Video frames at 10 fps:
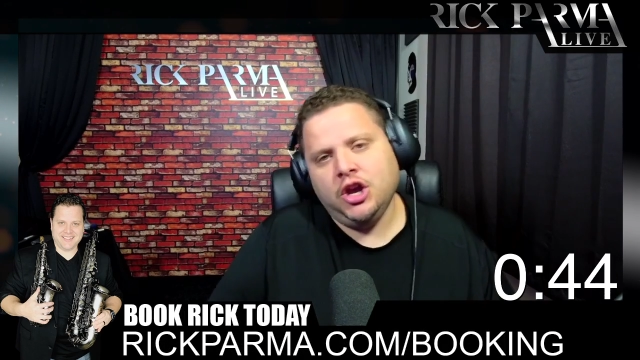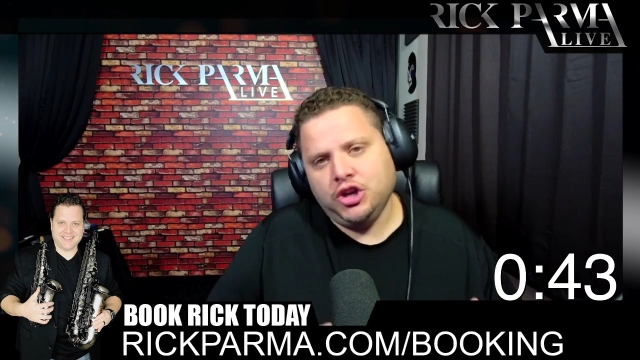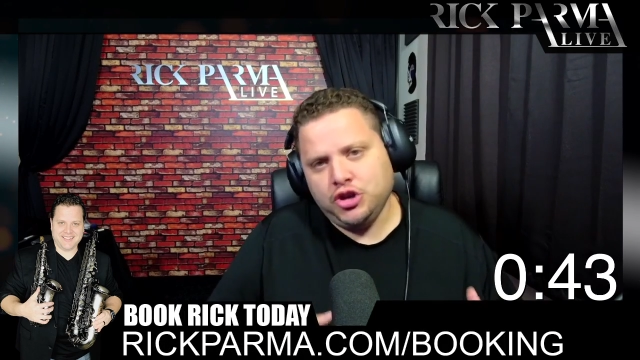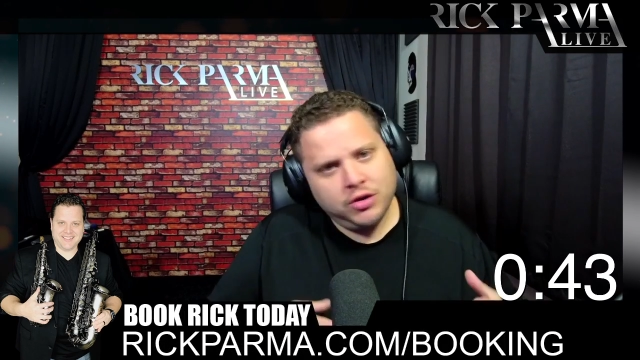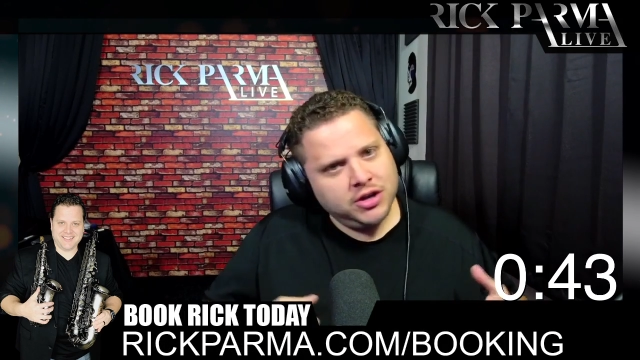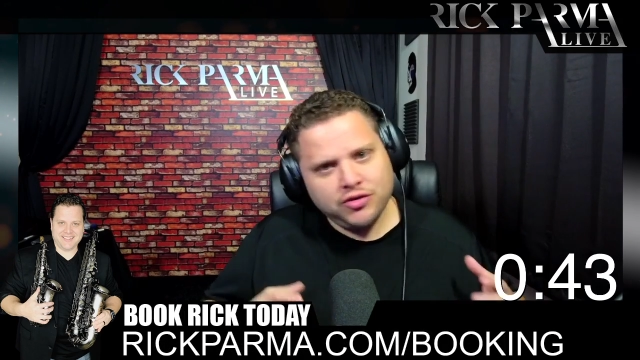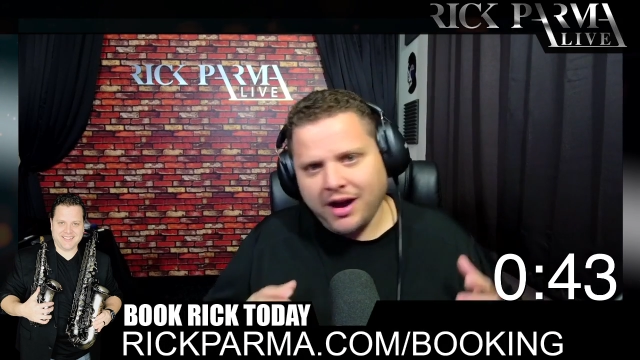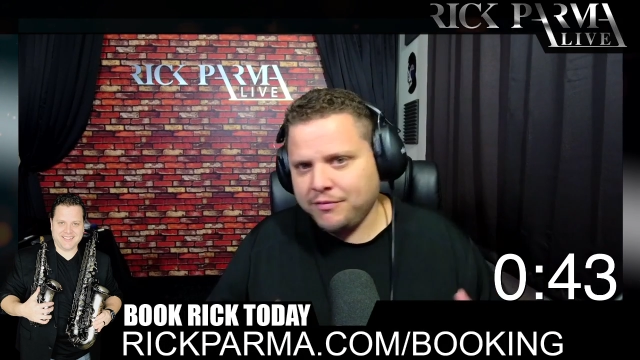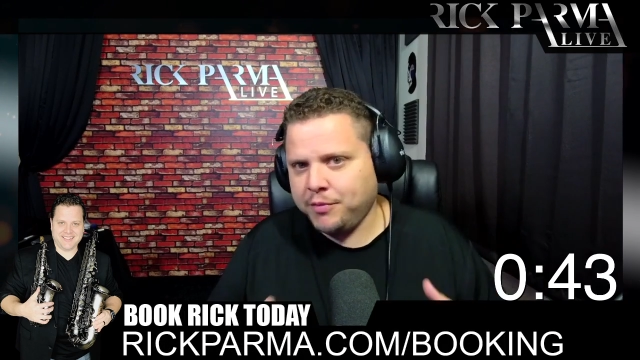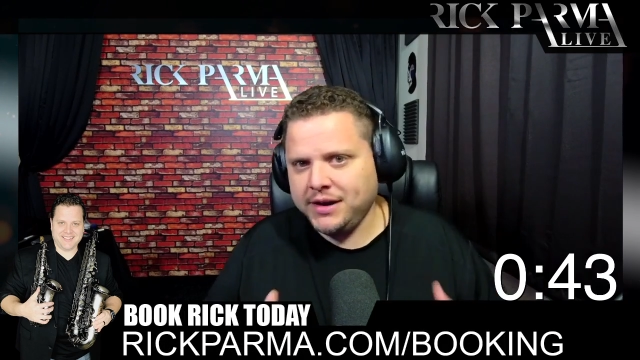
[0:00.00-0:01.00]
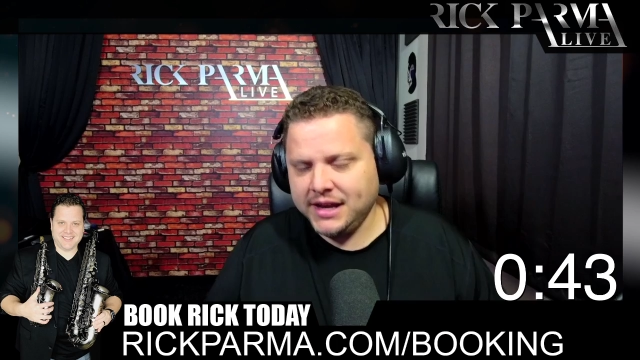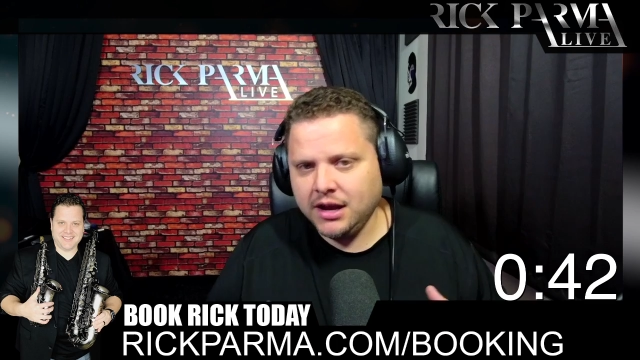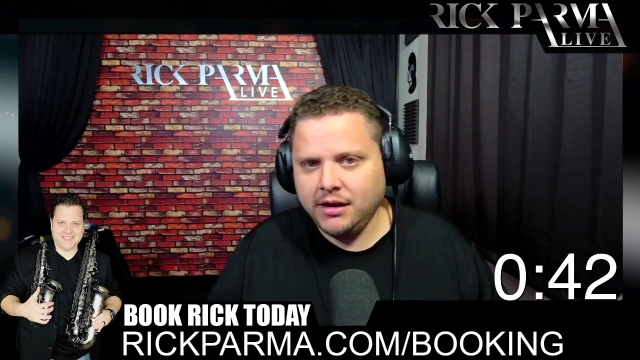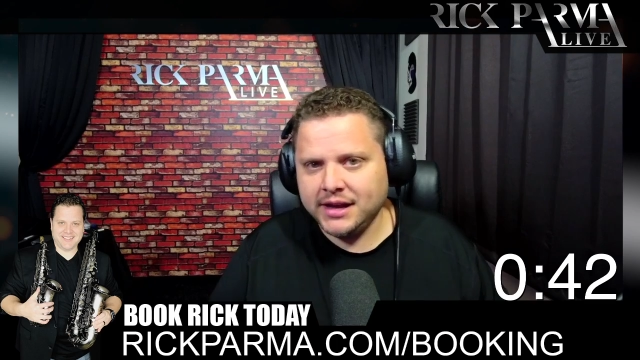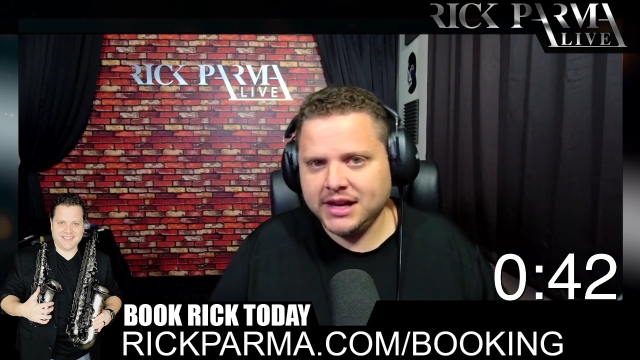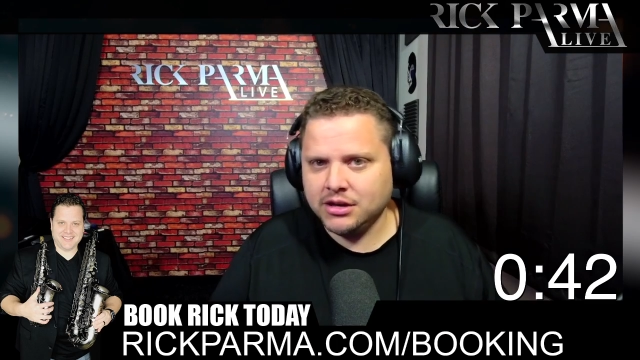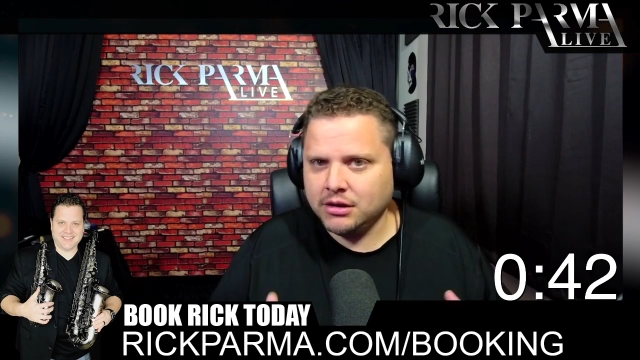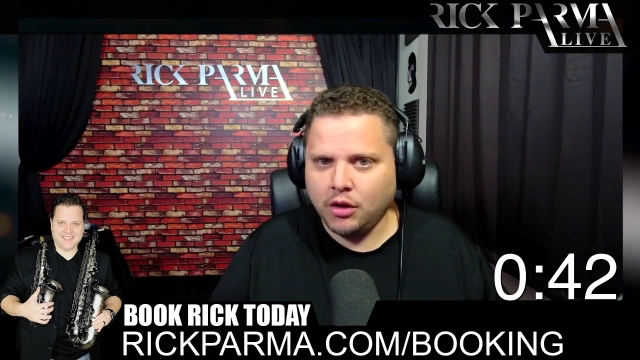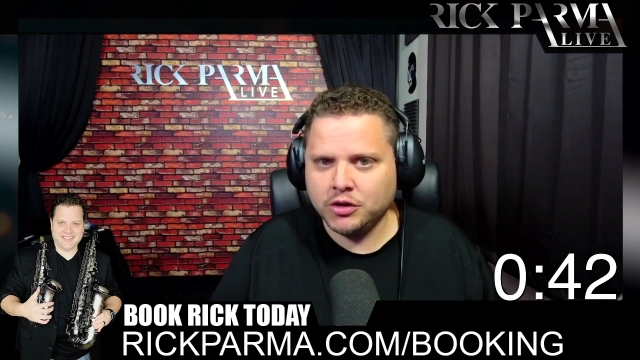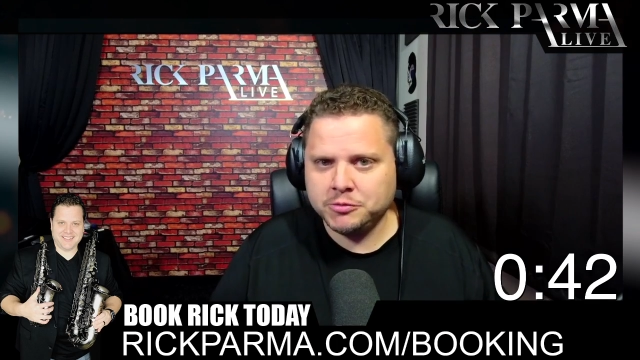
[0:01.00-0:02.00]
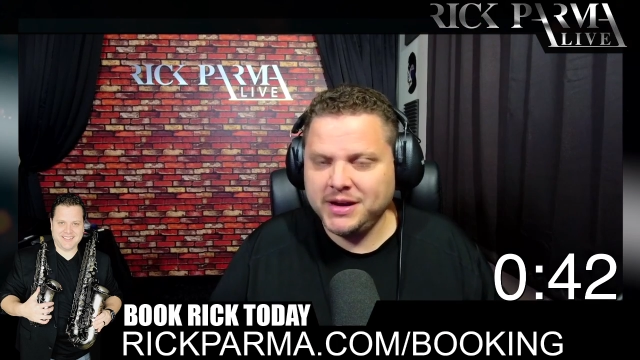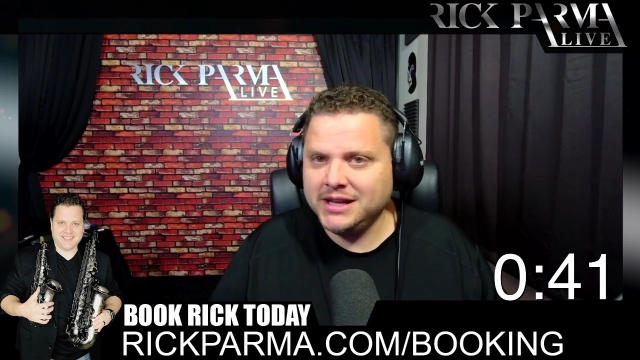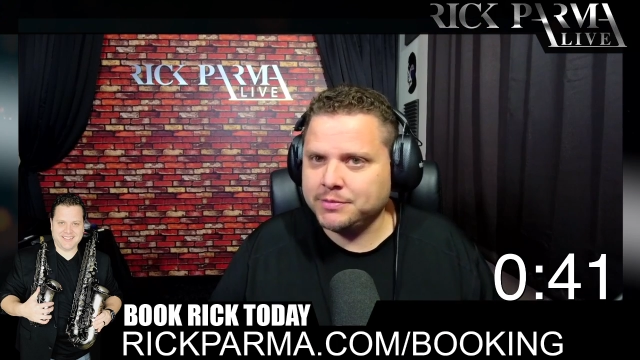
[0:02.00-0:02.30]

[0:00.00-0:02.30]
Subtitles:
You can drive pretty good in your low speeds,